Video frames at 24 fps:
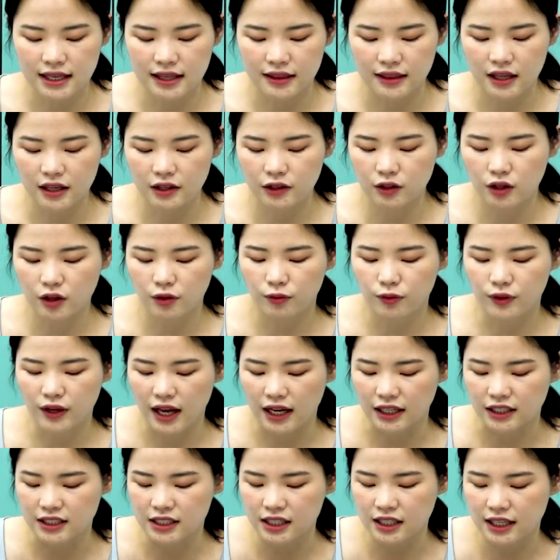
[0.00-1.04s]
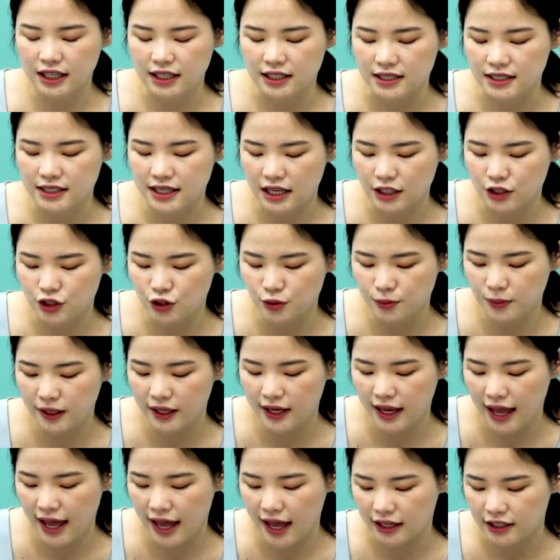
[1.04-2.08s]
then the reaction is said to
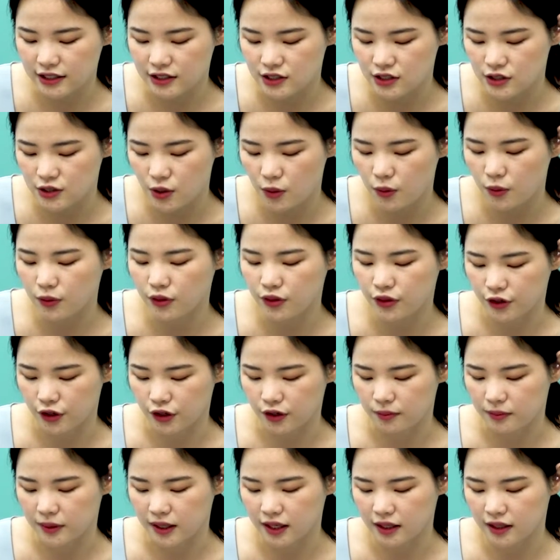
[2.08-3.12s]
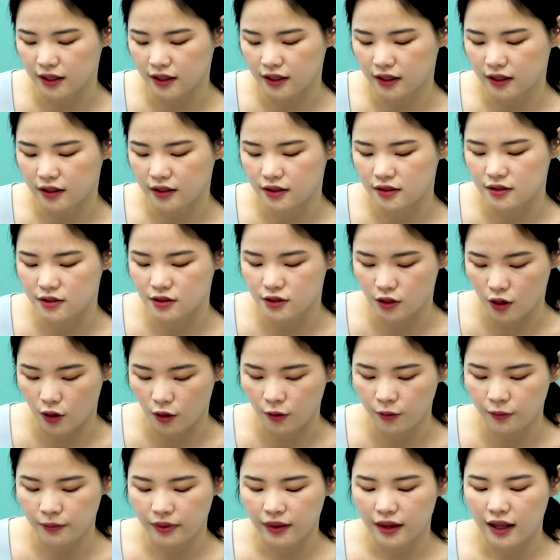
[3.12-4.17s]
be exothermic.
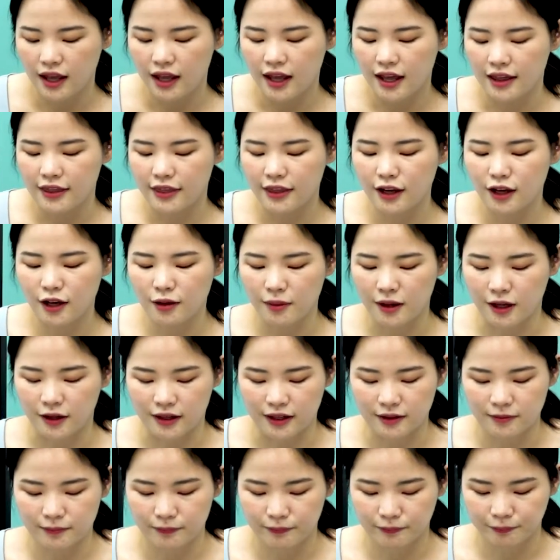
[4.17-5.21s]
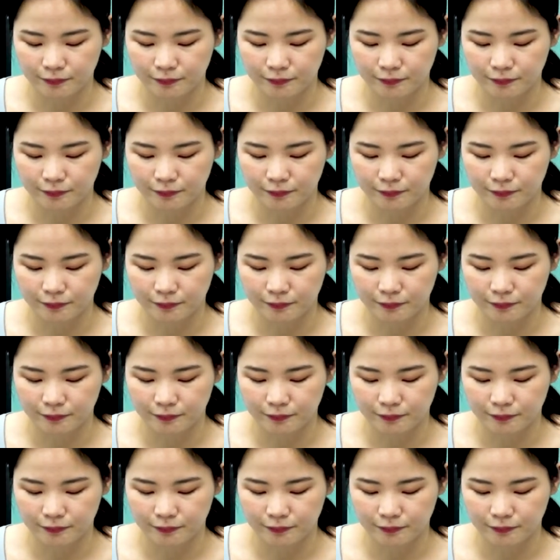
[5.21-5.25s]
So think about it.